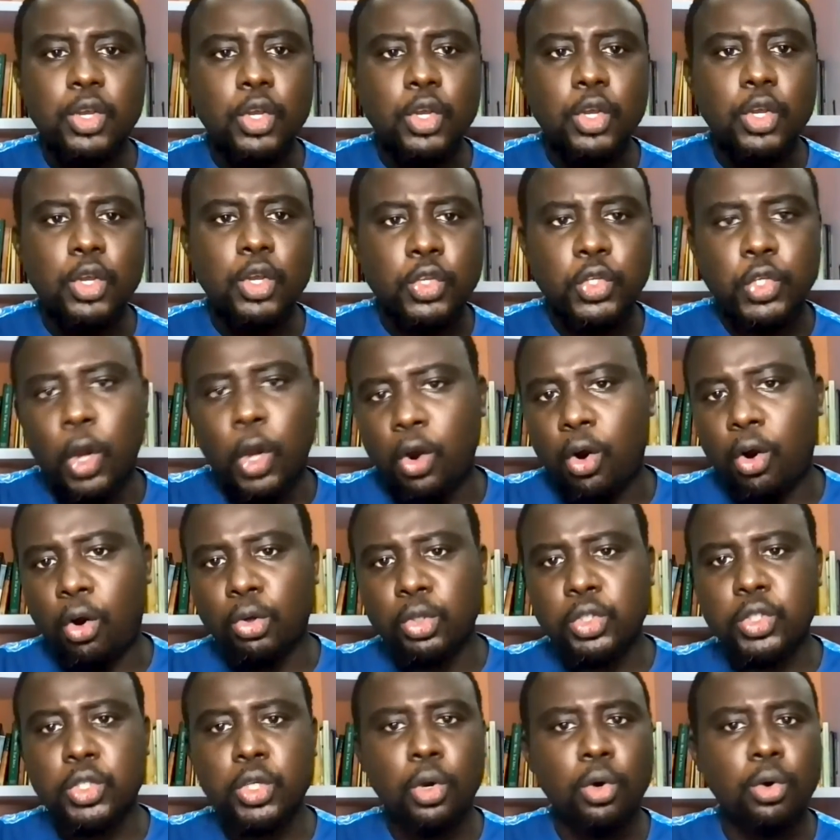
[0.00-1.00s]
you saw
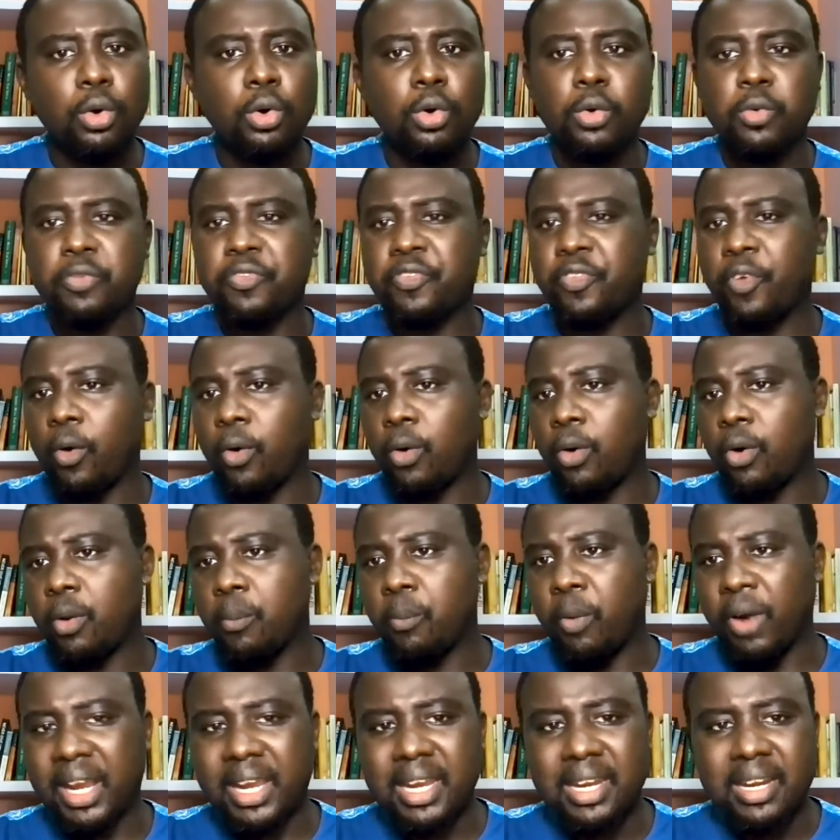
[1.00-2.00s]
also
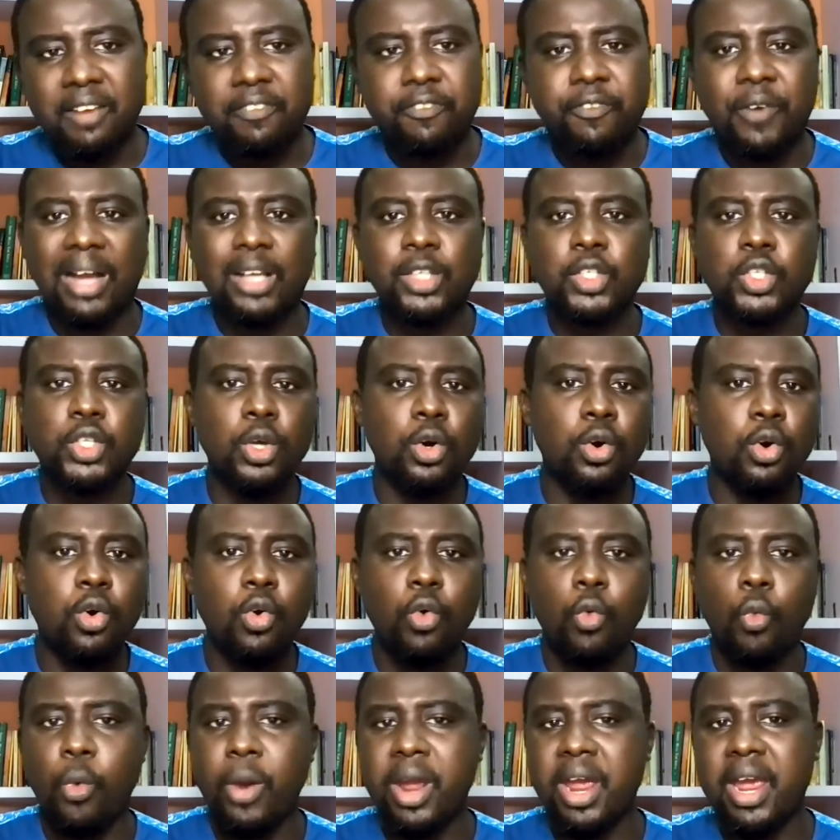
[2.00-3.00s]
for Burkina
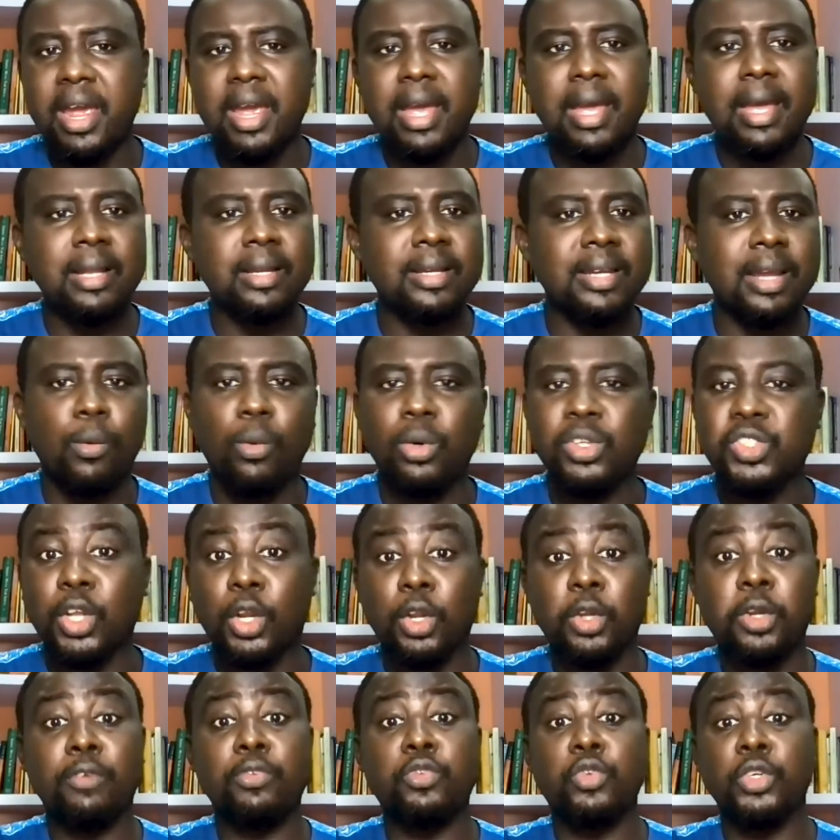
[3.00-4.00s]
Faso, where there was
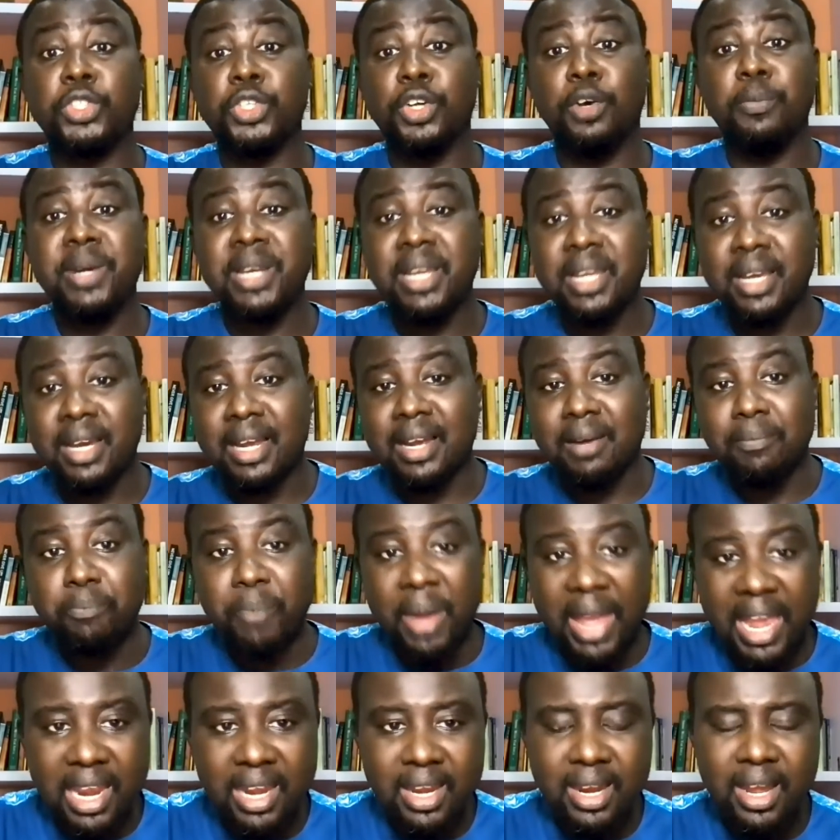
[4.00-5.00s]
a lot of social media
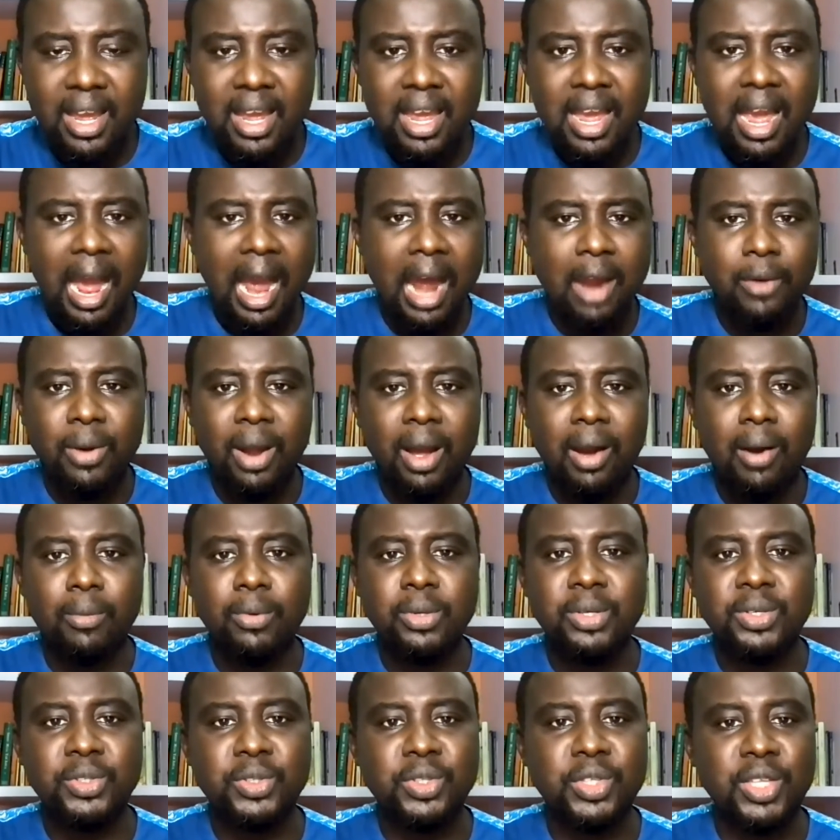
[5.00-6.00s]
campaign
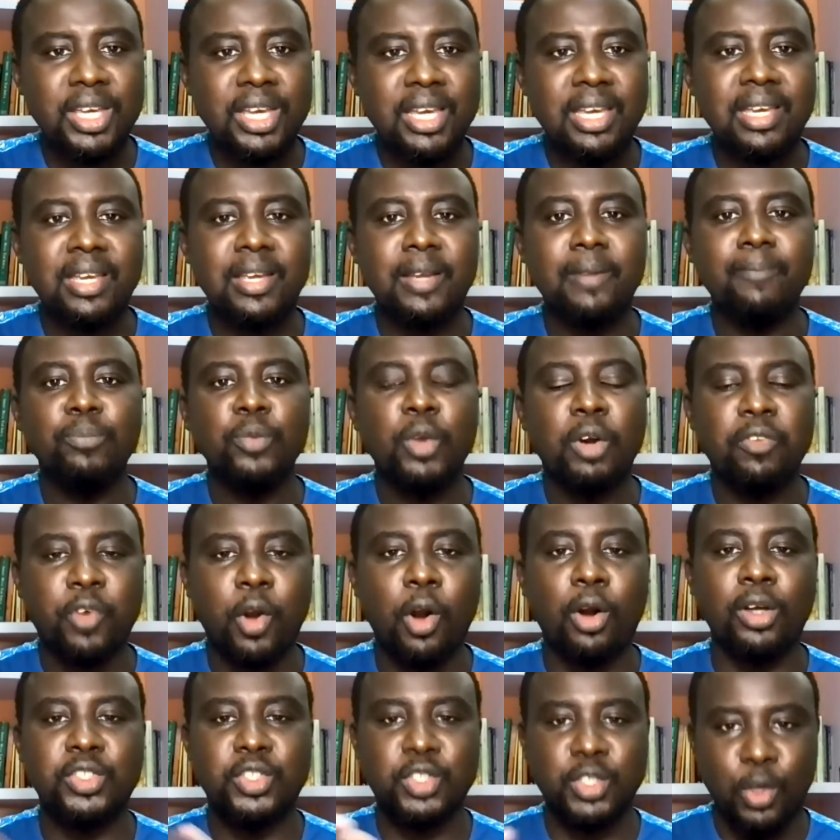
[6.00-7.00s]
around the
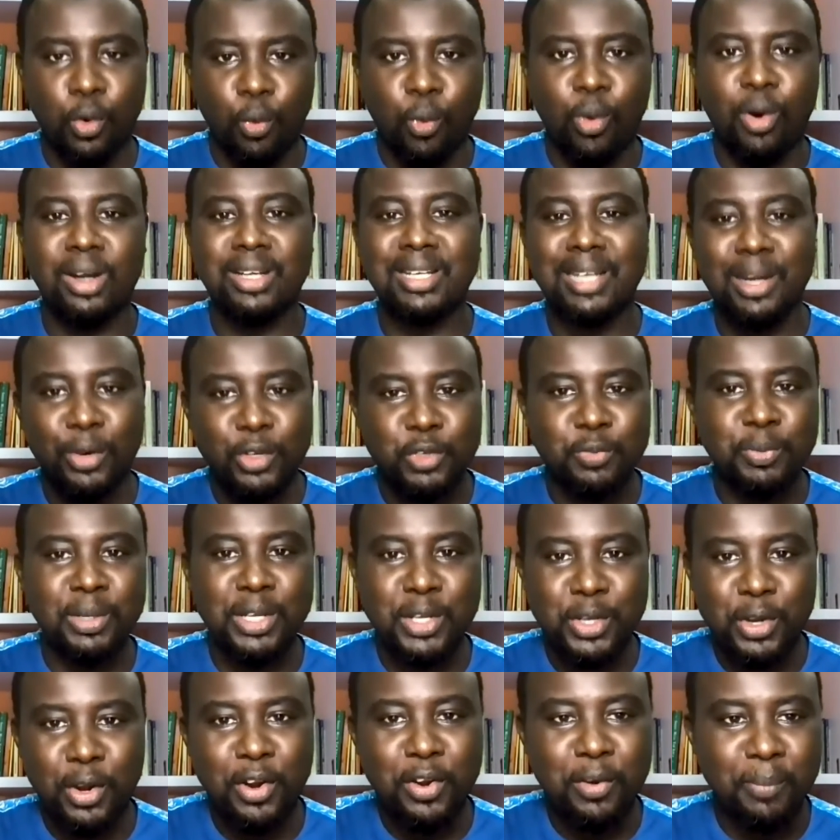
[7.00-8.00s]
work that was
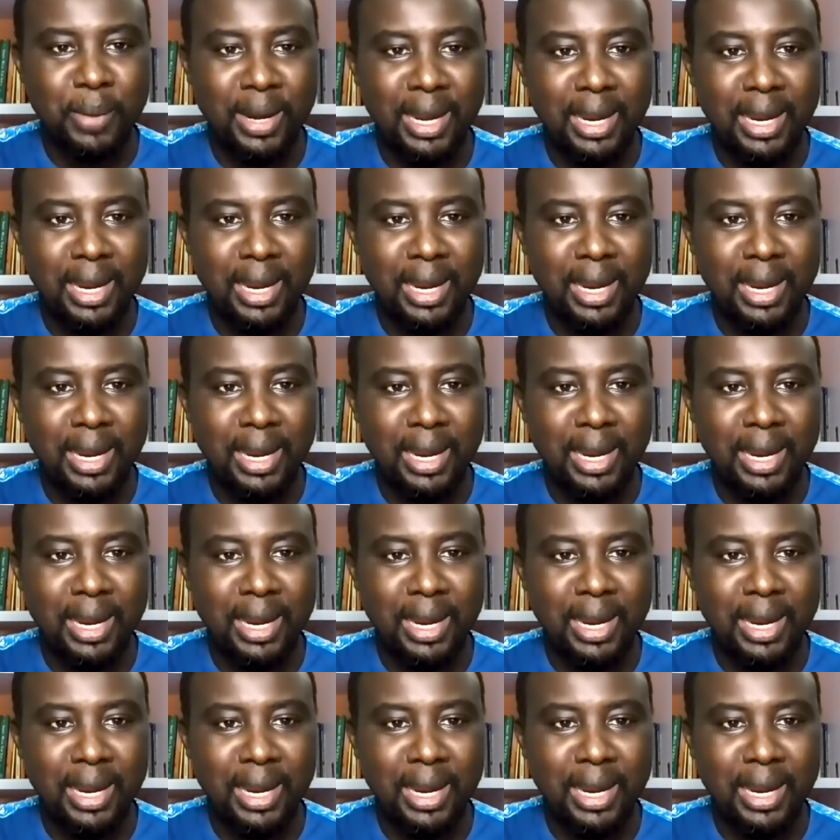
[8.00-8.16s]
being done